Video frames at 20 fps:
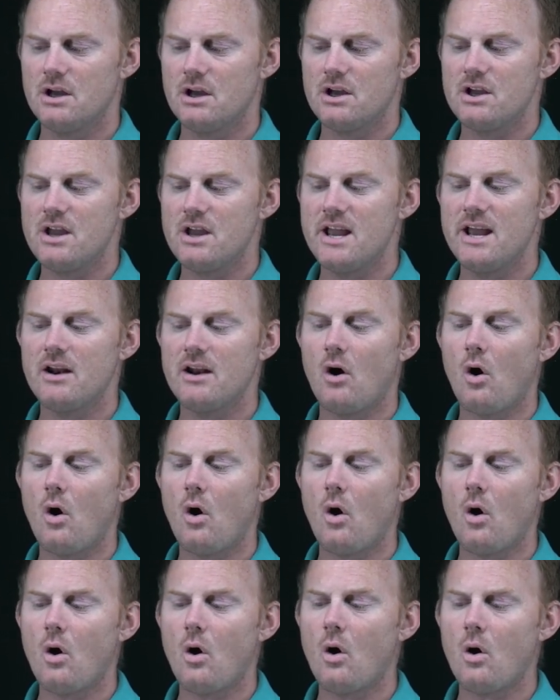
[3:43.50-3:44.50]
It
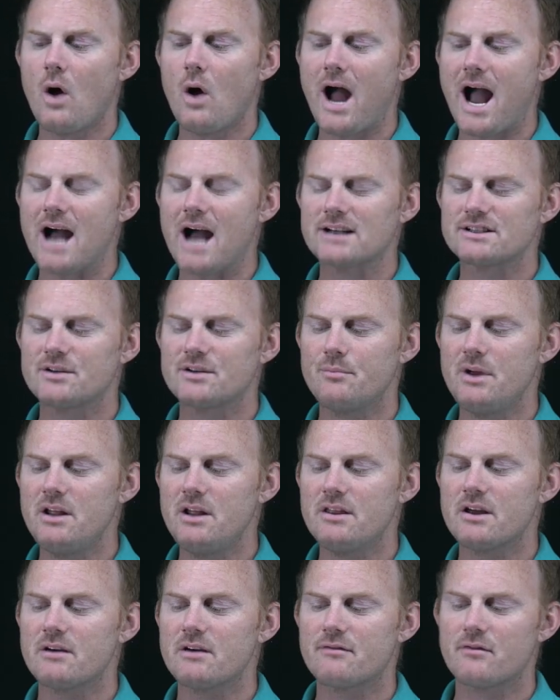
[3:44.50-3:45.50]
all has to be
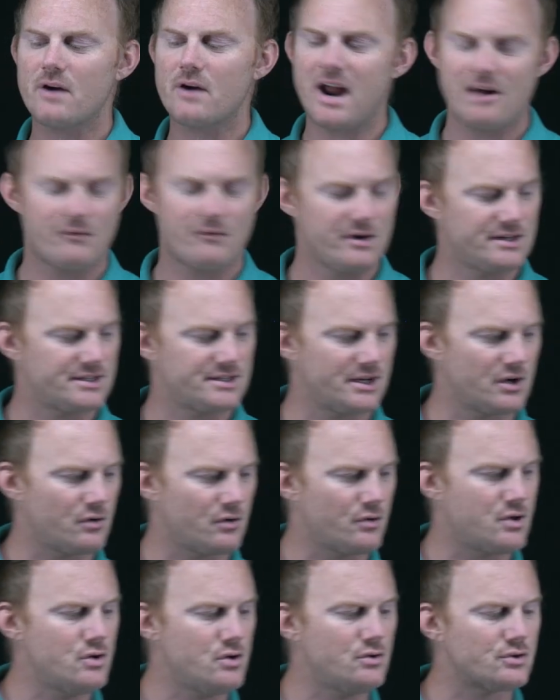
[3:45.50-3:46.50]
there for every single
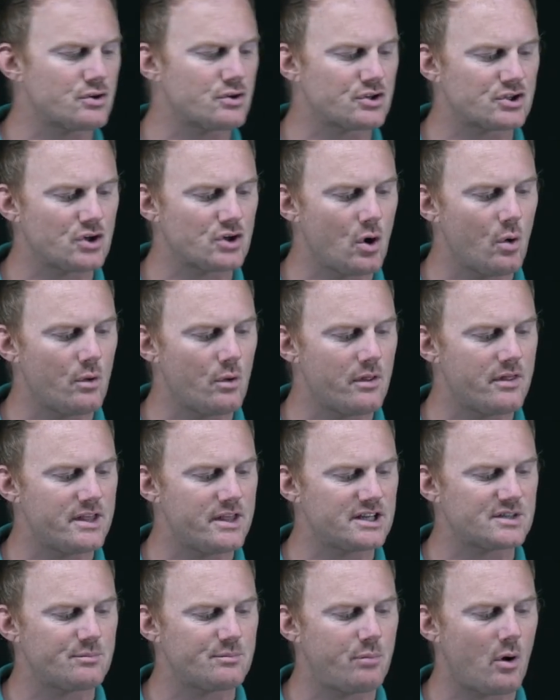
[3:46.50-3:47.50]
user. So
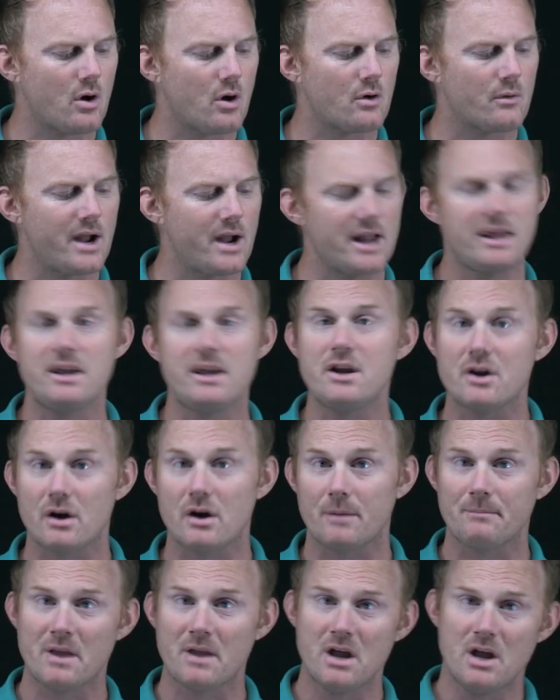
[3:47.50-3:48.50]
this part right
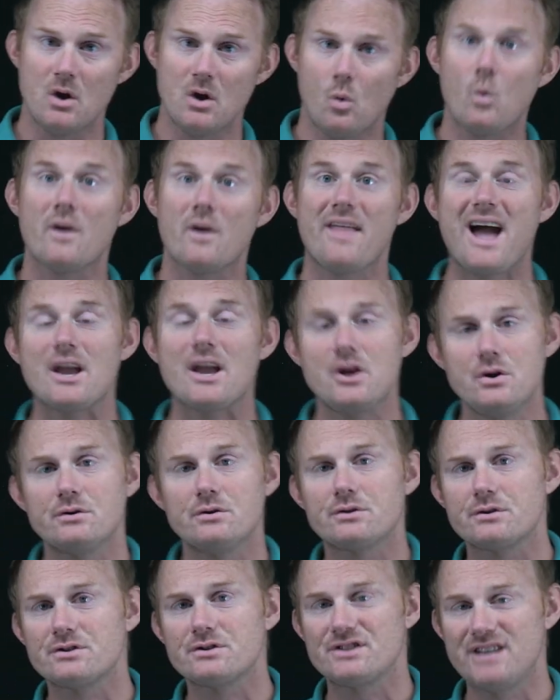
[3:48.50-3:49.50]
here, where that
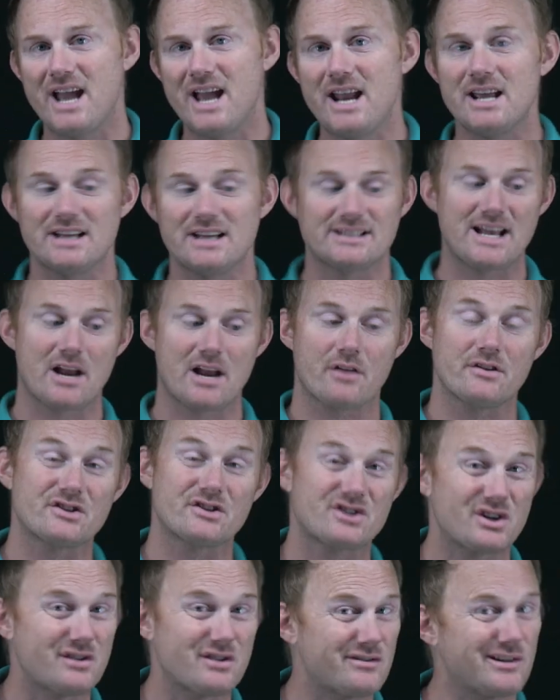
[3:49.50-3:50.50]
user's data is at on the
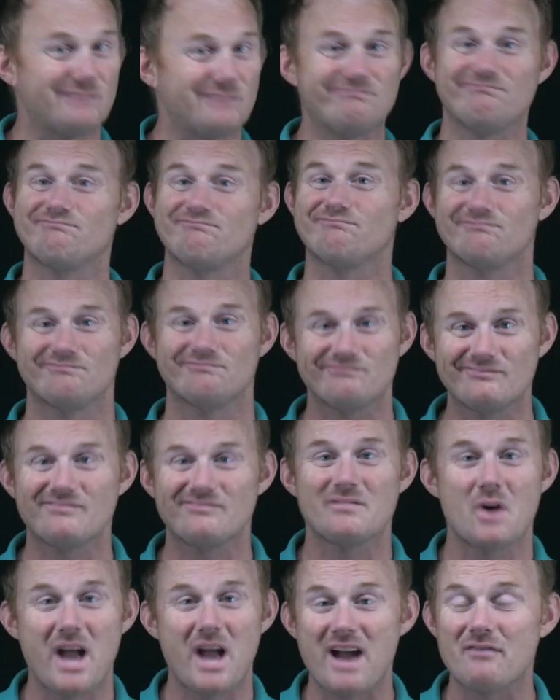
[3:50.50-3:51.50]
server,
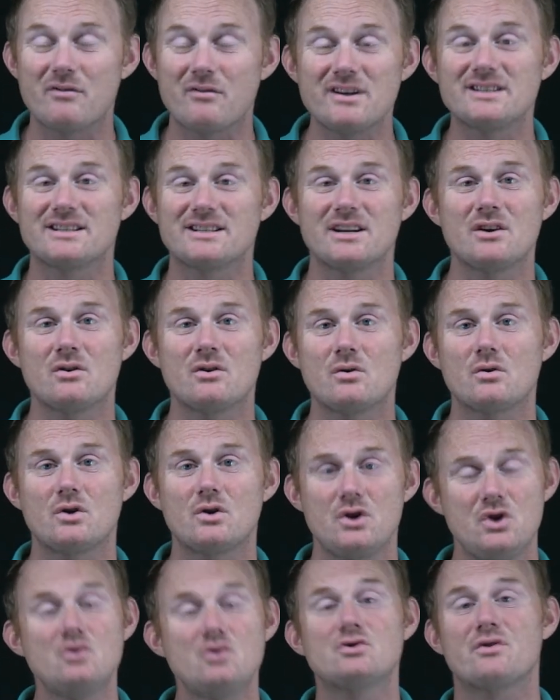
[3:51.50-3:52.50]
every single
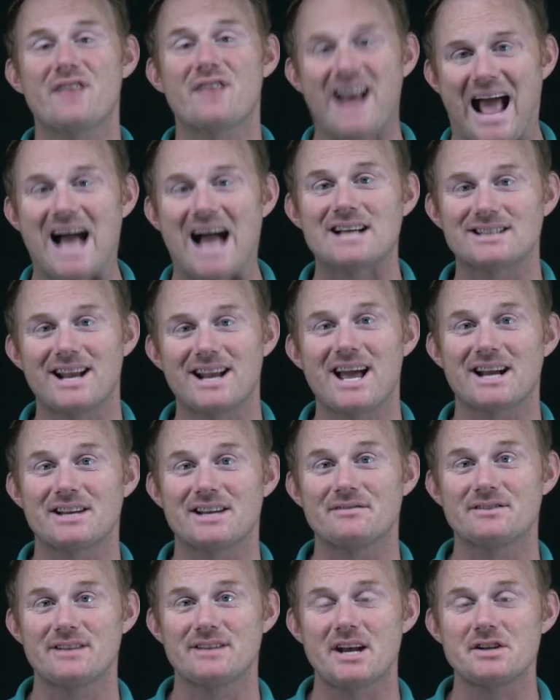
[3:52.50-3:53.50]
user that has an
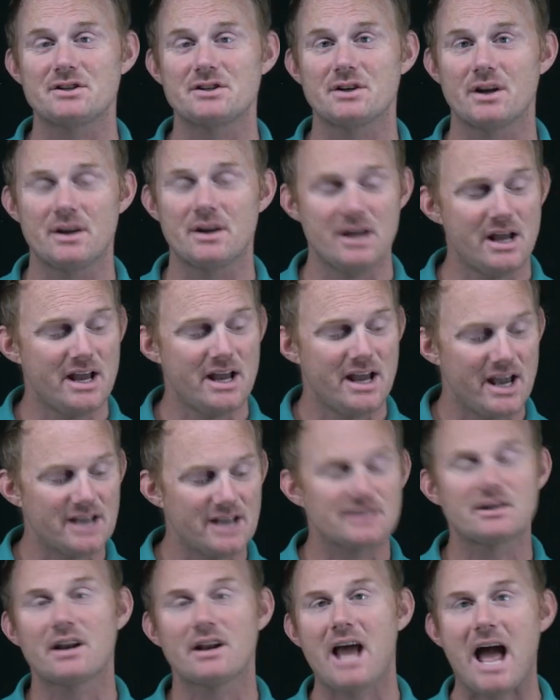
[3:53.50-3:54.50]
active session
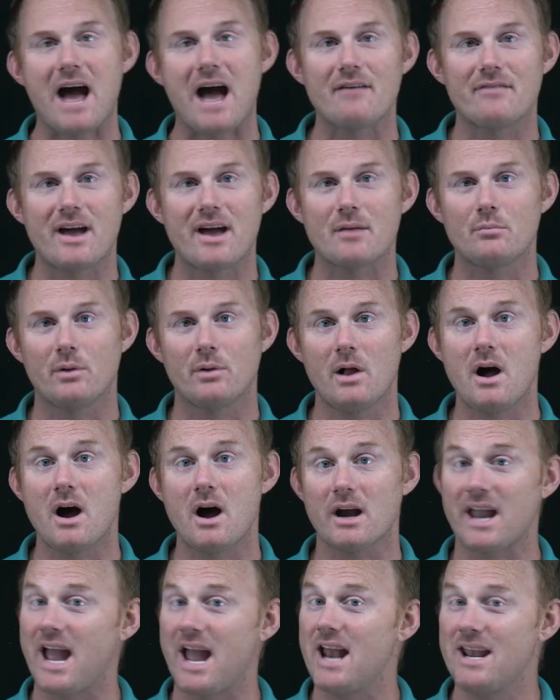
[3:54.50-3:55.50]
is going to have that
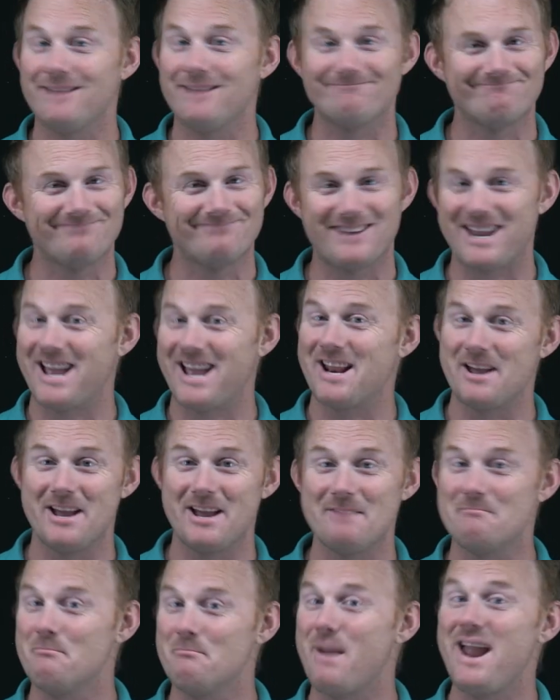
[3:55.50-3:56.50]
block. And it, again,
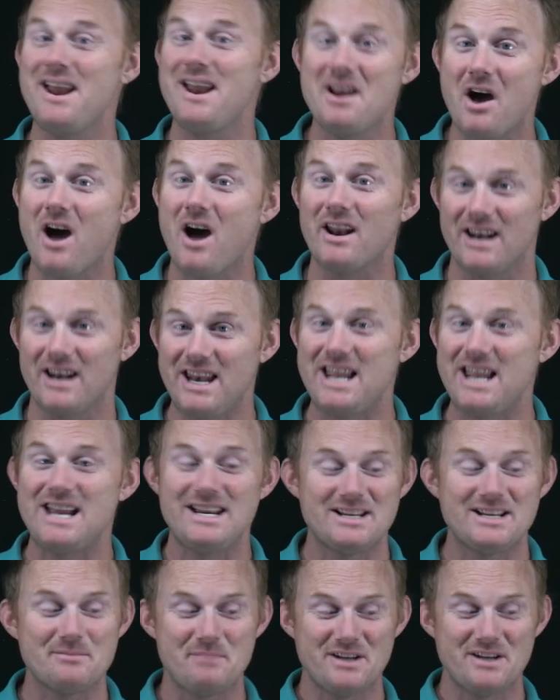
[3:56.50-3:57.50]
it may not need
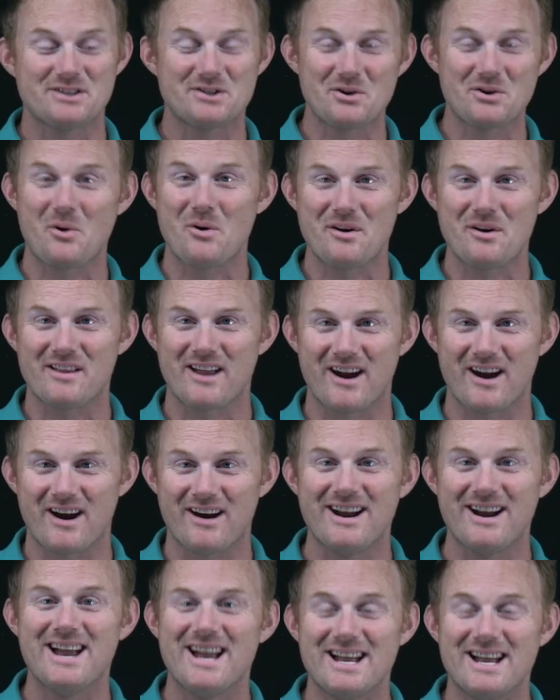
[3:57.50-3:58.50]
to be stored there.
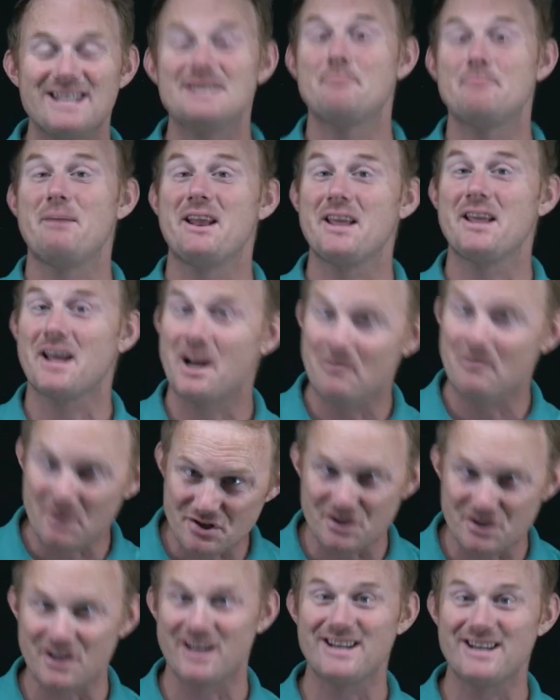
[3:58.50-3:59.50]
And depending on how
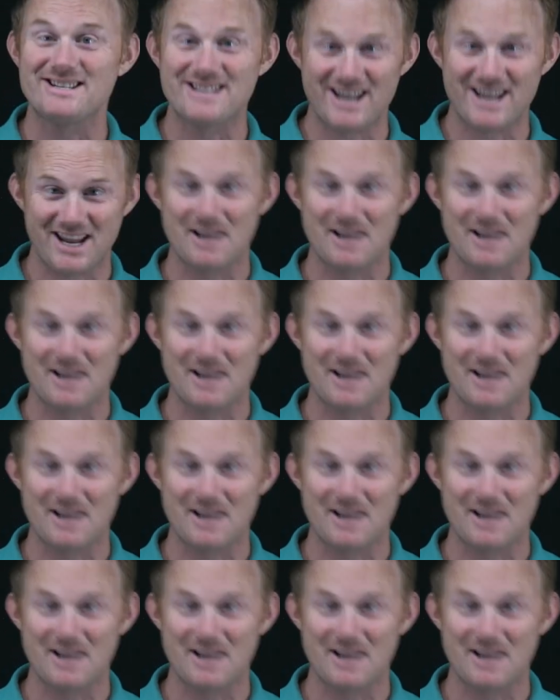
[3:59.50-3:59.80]
much it is, it can